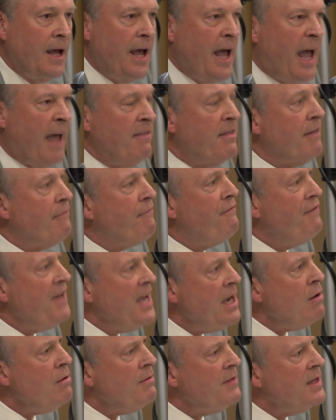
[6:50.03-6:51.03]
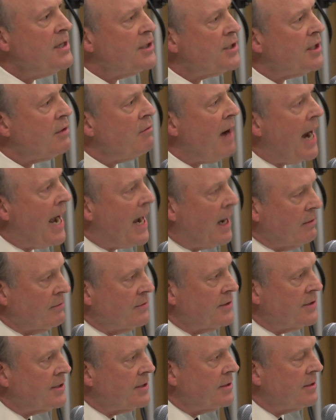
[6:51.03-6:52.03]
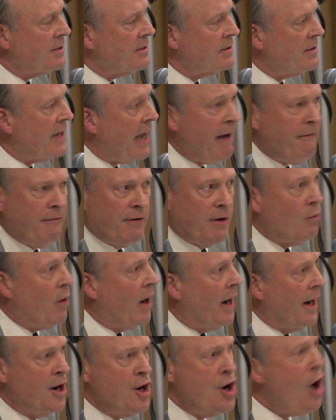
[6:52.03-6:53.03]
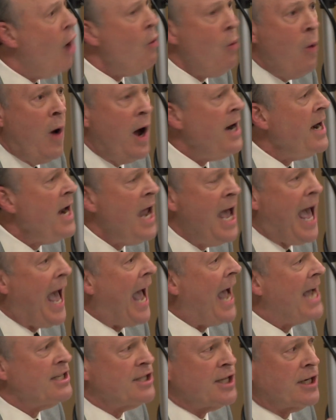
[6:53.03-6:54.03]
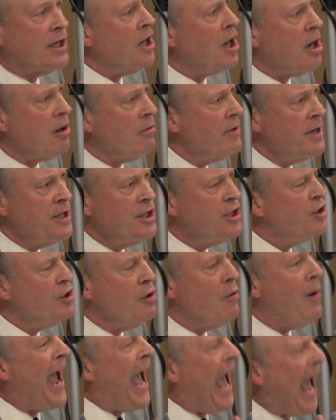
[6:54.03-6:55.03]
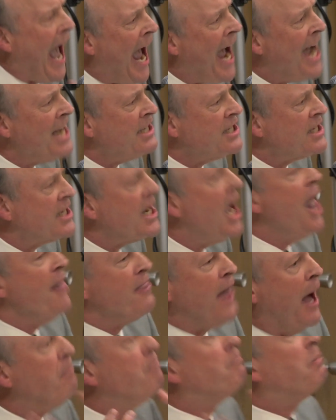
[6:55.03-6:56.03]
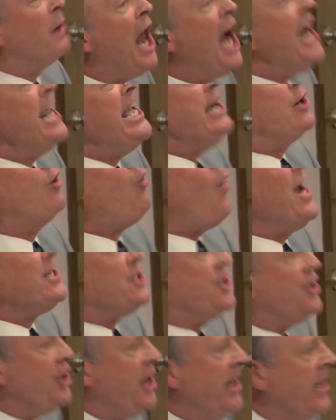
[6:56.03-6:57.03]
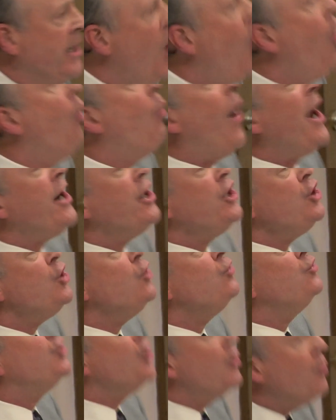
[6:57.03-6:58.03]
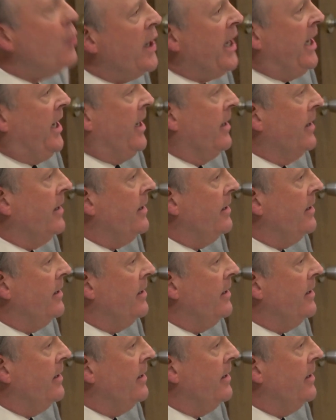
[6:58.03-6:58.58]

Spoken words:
And the fear that surrounds everyone. No one has the courage to ask the bloody question, what are you doing?